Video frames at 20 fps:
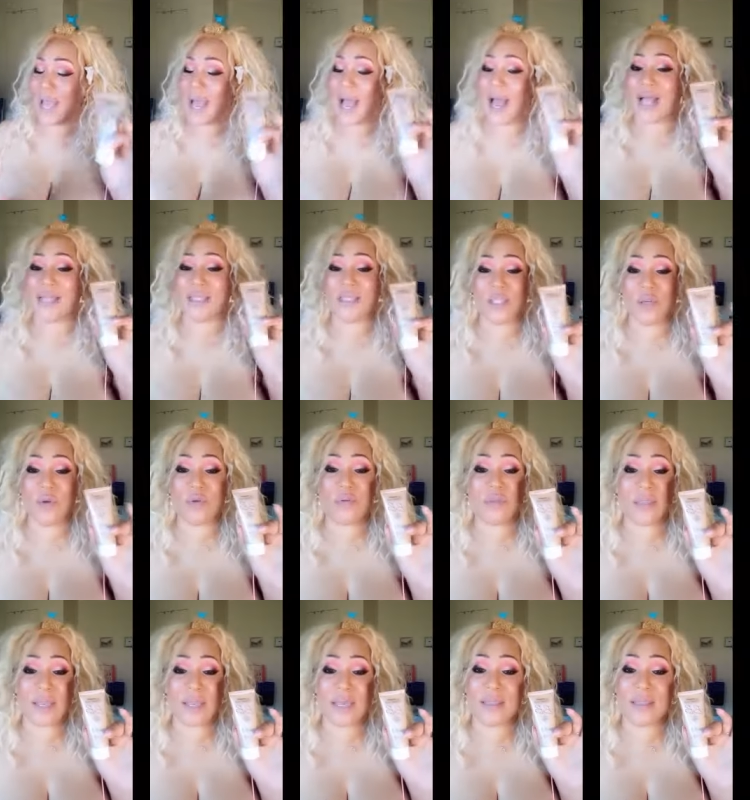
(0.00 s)
I do
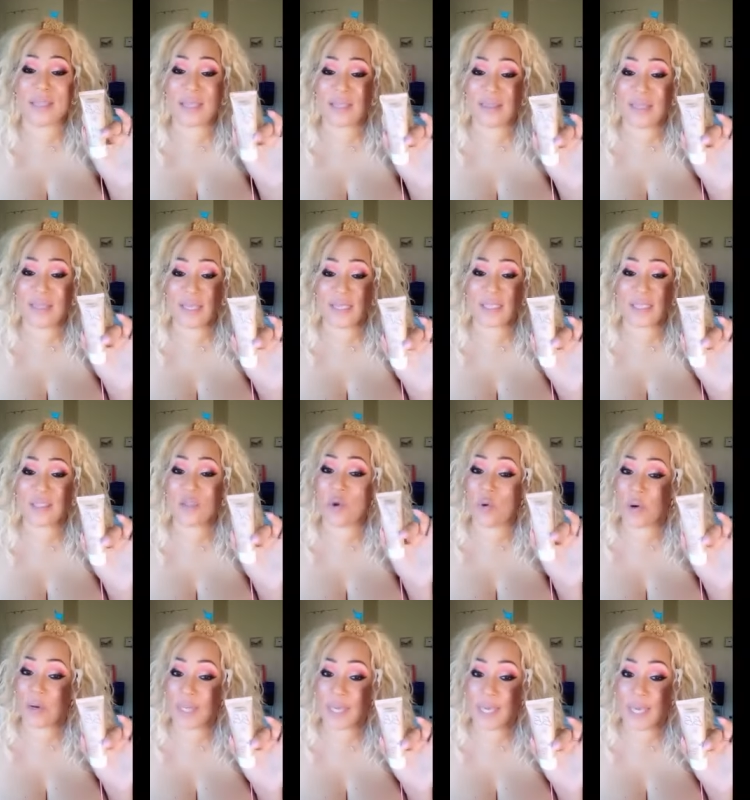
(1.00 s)
think that this
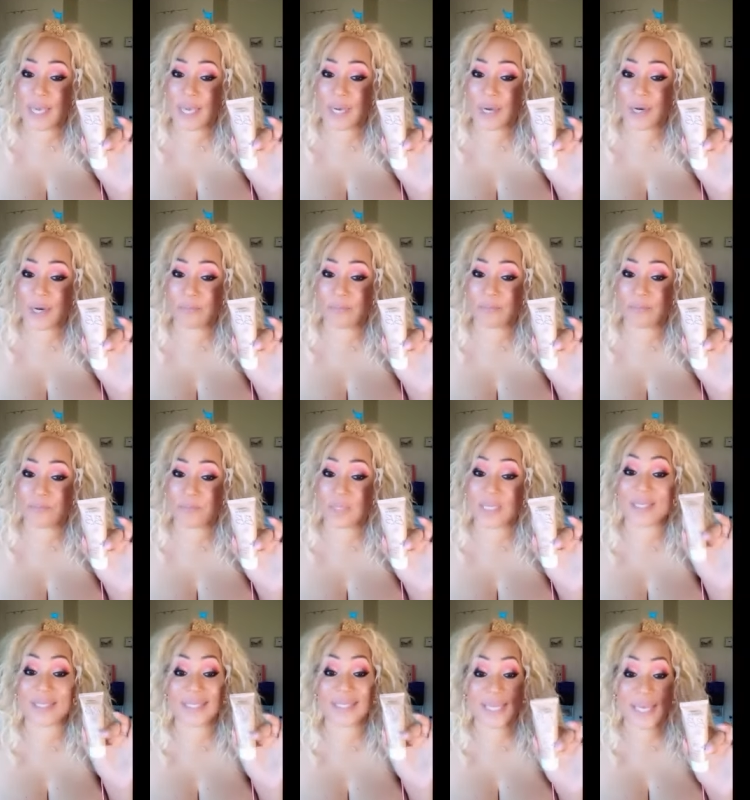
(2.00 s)
Garnier
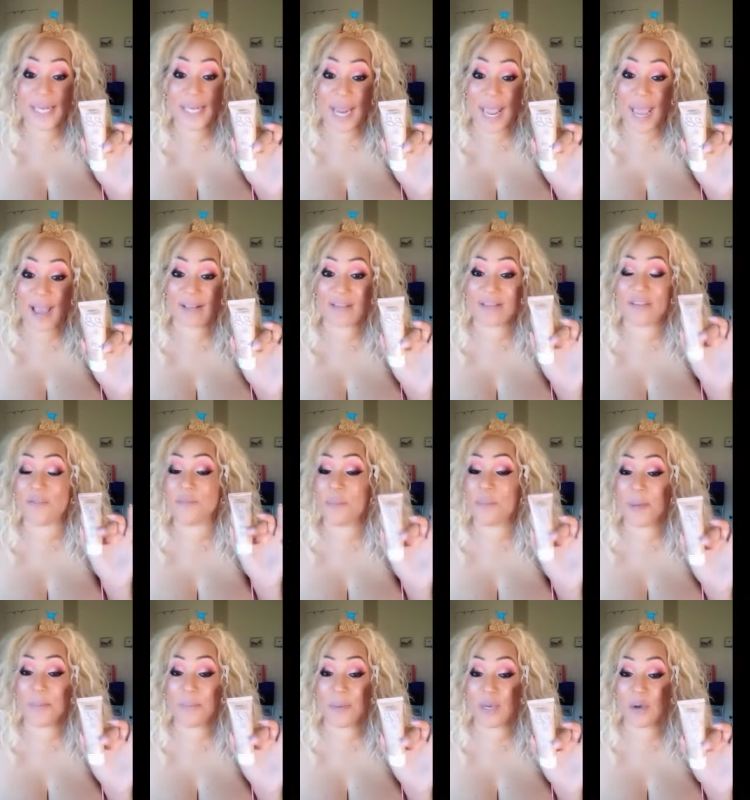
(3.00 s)
Skin Active
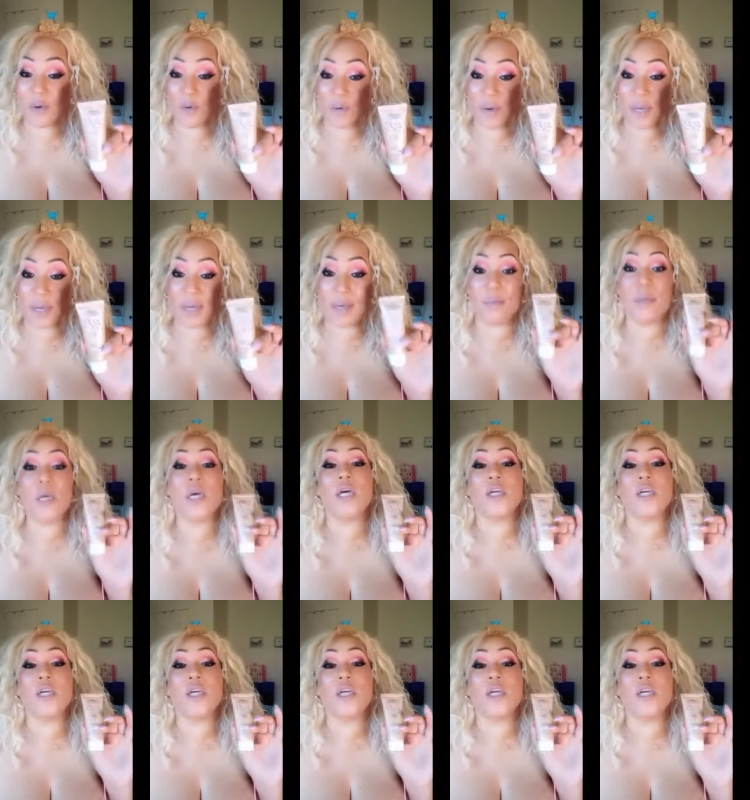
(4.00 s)
BB cream